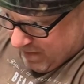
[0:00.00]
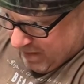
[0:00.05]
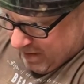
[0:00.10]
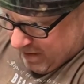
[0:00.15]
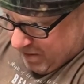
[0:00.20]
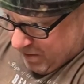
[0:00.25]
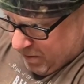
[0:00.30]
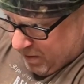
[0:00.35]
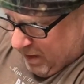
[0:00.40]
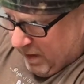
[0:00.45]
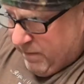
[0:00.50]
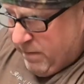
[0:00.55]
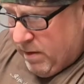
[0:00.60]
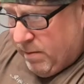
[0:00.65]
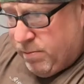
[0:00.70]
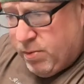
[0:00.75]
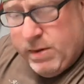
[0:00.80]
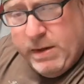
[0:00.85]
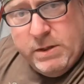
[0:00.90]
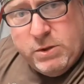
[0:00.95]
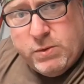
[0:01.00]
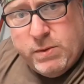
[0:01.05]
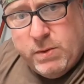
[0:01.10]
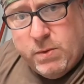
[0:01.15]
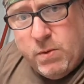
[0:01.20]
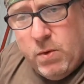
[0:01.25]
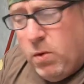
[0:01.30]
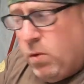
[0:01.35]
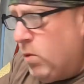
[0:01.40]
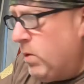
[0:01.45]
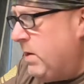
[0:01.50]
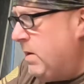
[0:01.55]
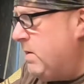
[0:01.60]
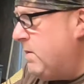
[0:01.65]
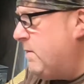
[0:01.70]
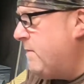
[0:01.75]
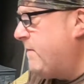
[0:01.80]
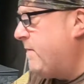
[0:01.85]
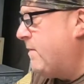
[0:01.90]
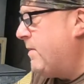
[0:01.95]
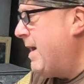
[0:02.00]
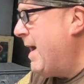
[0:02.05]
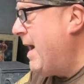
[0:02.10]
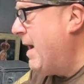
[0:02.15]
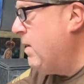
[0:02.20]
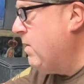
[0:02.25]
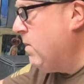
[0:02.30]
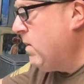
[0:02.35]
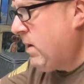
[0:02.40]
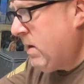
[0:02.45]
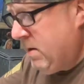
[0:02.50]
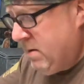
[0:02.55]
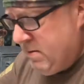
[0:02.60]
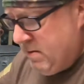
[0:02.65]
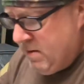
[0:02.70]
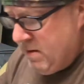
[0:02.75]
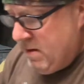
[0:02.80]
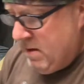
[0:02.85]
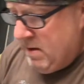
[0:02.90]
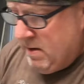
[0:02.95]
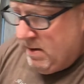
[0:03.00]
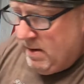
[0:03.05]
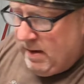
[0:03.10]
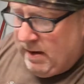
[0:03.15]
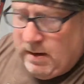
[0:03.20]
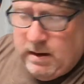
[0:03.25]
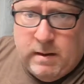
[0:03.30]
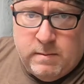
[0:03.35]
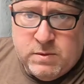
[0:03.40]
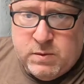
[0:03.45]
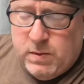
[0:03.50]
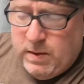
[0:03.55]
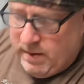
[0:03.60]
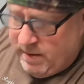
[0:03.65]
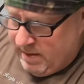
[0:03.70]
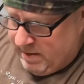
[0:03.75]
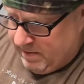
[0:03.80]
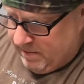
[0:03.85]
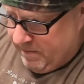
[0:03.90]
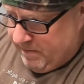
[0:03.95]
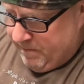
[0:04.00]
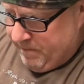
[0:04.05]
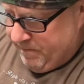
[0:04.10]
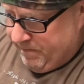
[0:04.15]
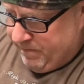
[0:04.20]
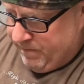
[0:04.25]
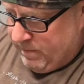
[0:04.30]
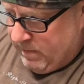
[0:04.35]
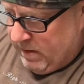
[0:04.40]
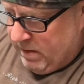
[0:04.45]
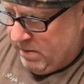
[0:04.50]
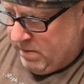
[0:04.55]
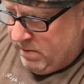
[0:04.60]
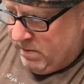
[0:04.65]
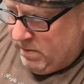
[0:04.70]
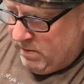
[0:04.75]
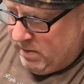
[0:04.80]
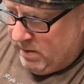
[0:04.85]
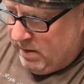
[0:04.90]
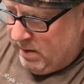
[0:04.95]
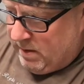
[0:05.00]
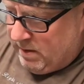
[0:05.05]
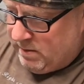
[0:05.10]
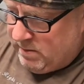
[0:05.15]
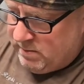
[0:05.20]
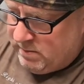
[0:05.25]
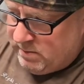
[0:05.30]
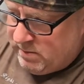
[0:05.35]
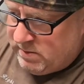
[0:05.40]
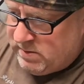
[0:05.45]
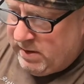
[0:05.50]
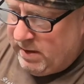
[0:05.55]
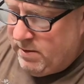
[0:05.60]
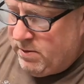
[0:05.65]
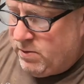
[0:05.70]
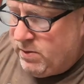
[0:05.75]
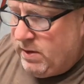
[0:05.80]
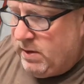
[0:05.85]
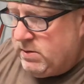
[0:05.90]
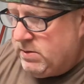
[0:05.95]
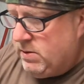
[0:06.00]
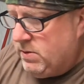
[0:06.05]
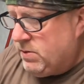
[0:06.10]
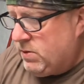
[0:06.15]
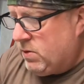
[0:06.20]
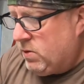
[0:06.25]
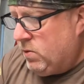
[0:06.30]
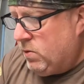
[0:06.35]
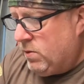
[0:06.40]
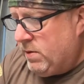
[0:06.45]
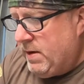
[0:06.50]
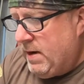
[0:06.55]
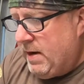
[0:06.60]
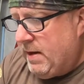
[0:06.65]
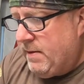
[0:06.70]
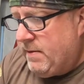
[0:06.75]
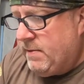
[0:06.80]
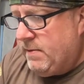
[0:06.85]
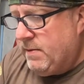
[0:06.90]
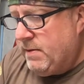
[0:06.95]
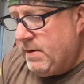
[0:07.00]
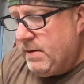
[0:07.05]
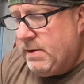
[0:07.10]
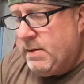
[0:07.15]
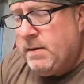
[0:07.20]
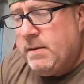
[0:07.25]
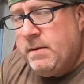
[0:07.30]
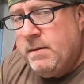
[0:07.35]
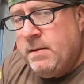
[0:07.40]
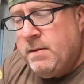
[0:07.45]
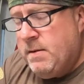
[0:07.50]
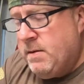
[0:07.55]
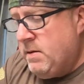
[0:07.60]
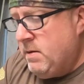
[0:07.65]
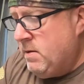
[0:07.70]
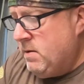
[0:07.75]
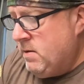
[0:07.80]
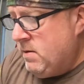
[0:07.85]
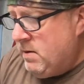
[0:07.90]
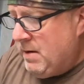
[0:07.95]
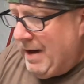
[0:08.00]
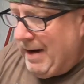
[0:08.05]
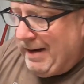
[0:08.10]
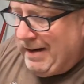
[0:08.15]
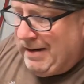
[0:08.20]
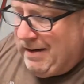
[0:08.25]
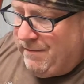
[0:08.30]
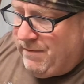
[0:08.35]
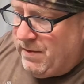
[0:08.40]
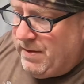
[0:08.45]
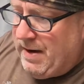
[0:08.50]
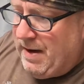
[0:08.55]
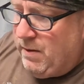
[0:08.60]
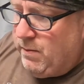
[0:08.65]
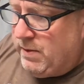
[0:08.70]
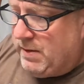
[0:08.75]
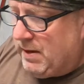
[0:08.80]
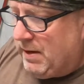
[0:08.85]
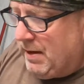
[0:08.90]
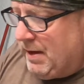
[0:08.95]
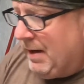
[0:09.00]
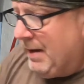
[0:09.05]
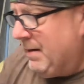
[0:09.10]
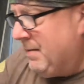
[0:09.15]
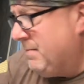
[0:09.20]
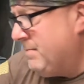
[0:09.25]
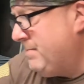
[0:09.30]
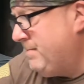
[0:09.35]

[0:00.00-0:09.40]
They do give you a pre-drilled hole here for an eye hook that comes with it to set your transducer cord down through there. I covered that with the light,